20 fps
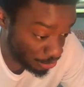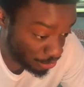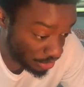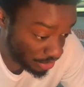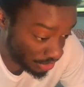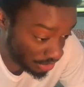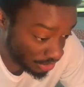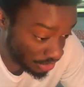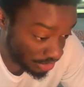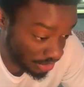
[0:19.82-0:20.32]
with
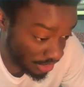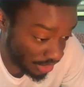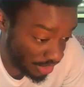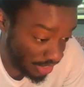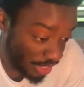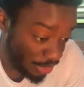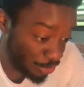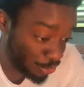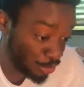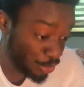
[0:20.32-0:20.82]
sickle cell,
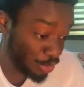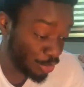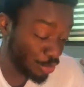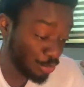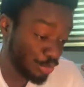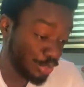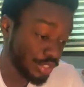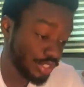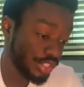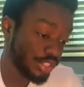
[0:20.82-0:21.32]
like growing up
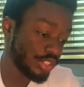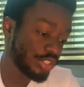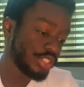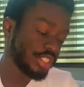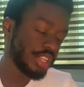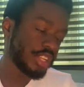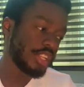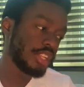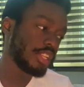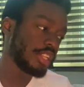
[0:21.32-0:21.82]
with sickle
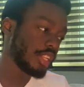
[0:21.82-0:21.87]
cell,